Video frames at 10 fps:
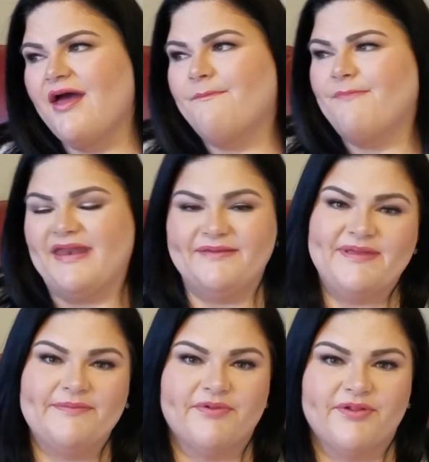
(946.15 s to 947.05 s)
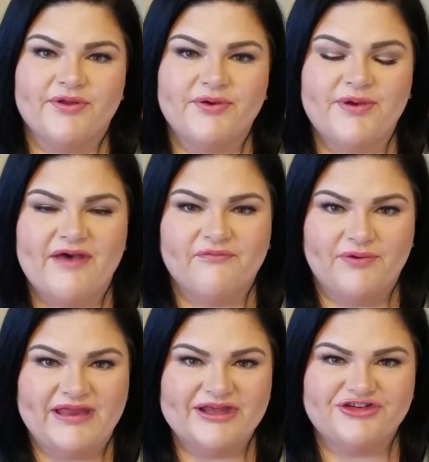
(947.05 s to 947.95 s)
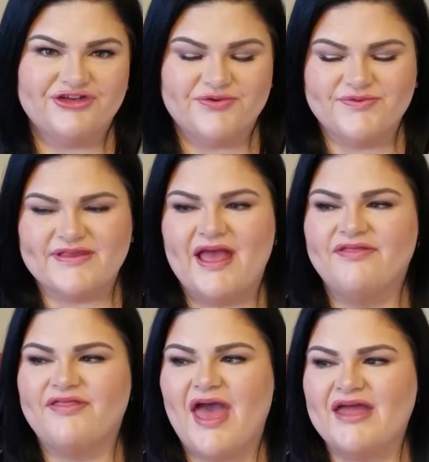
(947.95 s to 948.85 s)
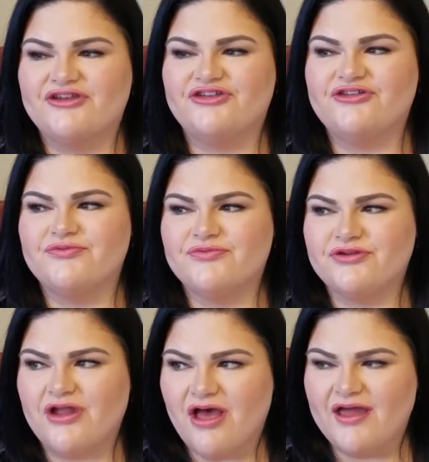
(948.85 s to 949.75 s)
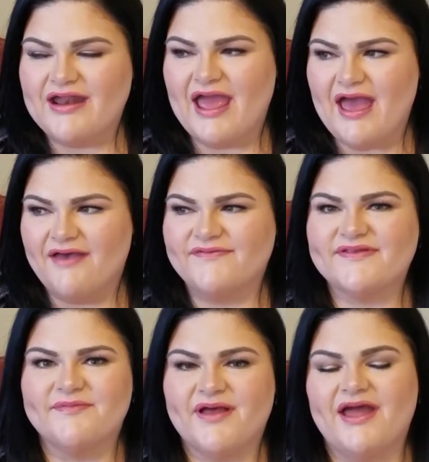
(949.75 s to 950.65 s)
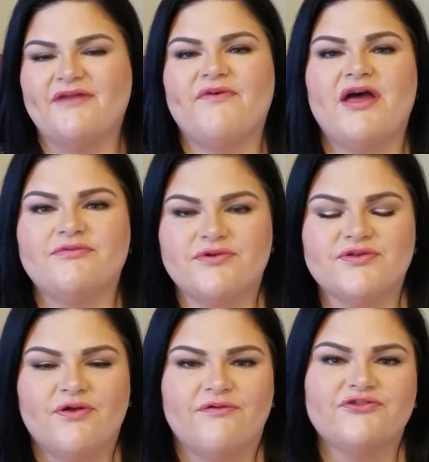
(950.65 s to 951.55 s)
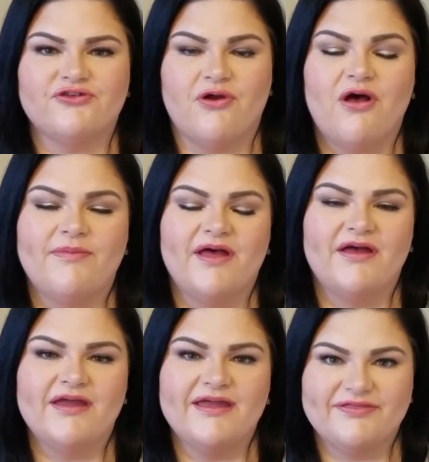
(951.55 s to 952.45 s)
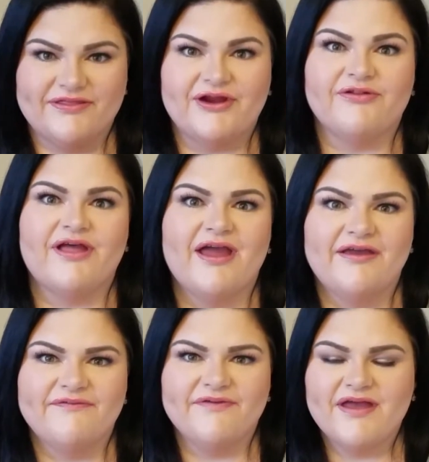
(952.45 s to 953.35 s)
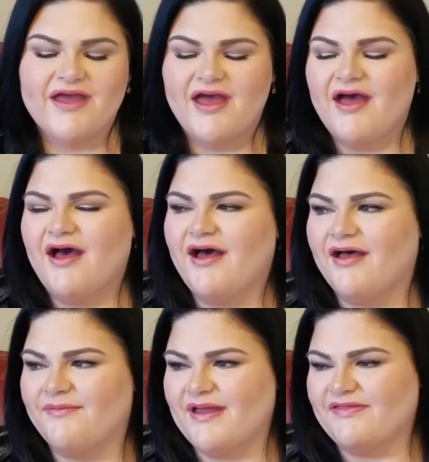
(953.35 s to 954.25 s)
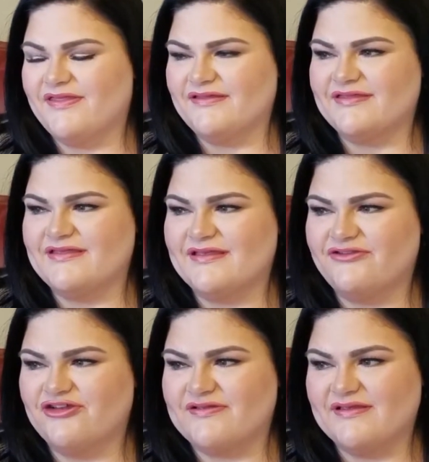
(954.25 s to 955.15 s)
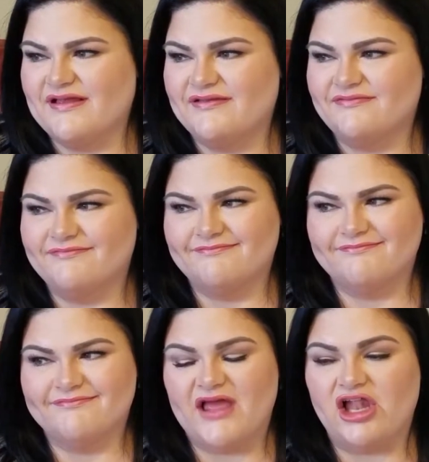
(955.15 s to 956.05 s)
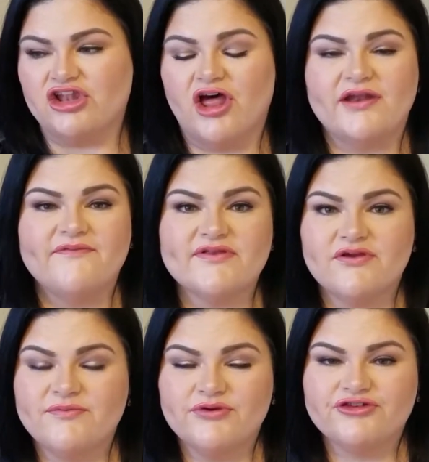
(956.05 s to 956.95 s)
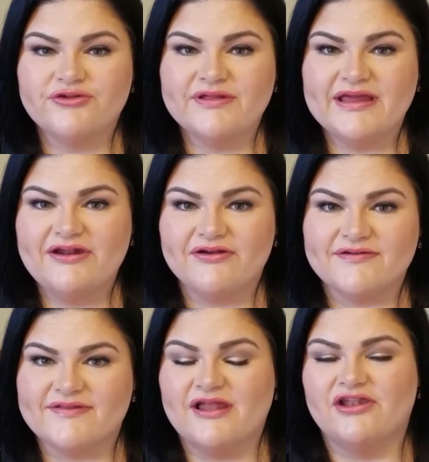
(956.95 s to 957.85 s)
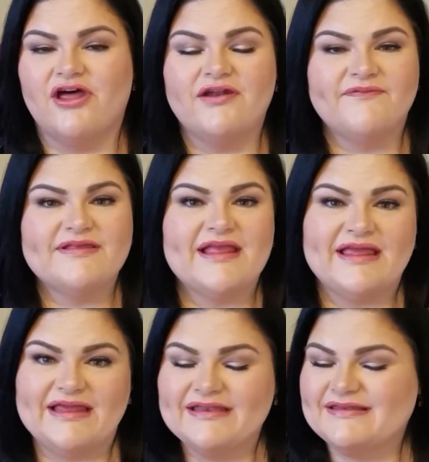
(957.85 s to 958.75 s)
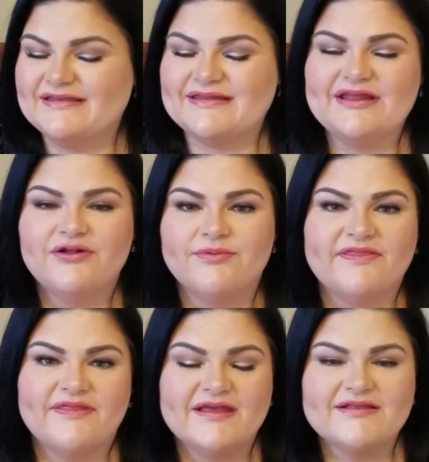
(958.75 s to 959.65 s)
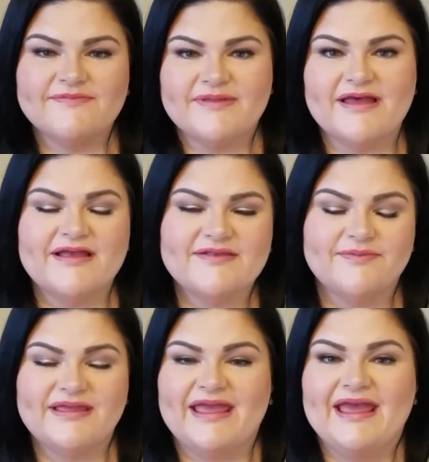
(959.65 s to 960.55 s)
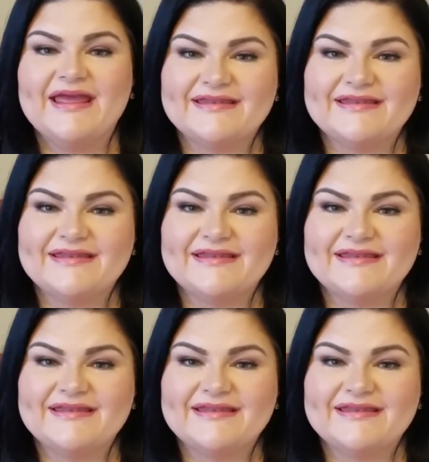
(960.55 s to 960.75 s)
many people who have weight issues that do not have some kind of unresolved trauma in their life. I think that's just, a lot of us are emotional eaters. A lot of us eat to deal with things because we can't